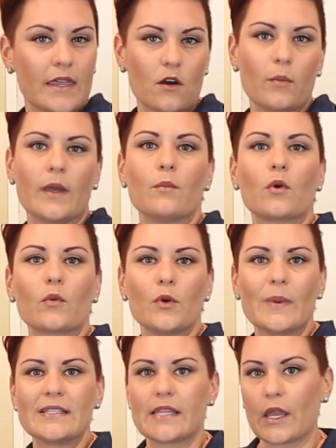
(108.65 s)
a little bit more
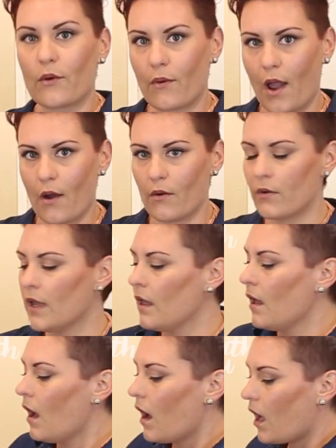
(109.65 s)
room as they grow.
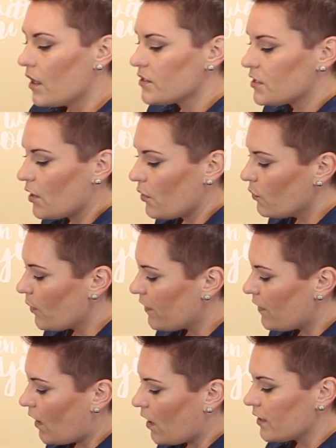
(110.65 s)
Also,
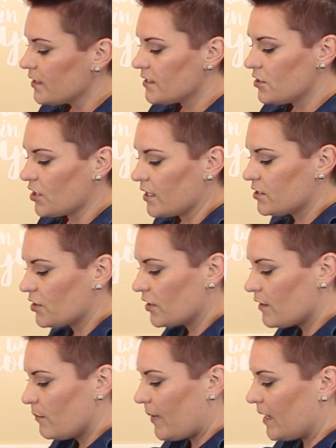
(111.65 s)
with the harness adjuster, the